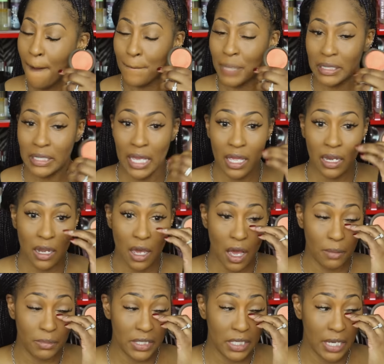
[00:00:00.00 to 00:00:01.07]
but then
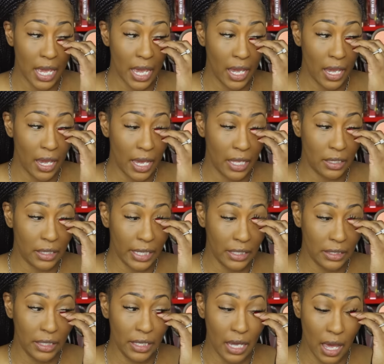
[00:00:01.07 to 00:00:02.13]
um today and
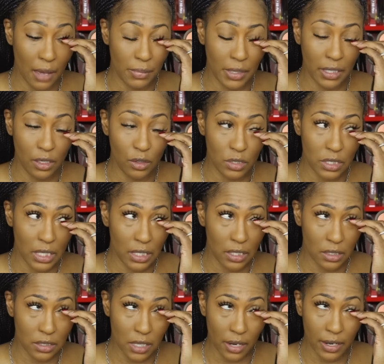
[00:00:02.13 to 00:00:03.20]
lately i've been using
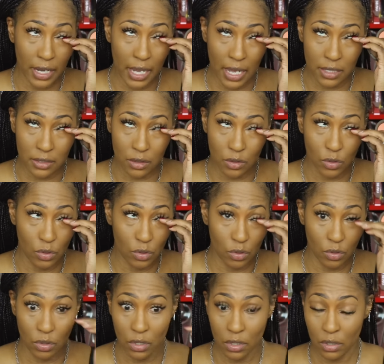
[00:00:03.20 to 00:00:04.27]
sorry guys
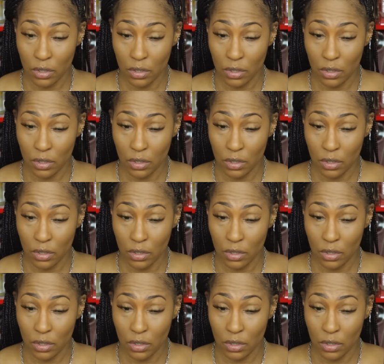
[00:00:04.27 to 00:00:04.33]
ooh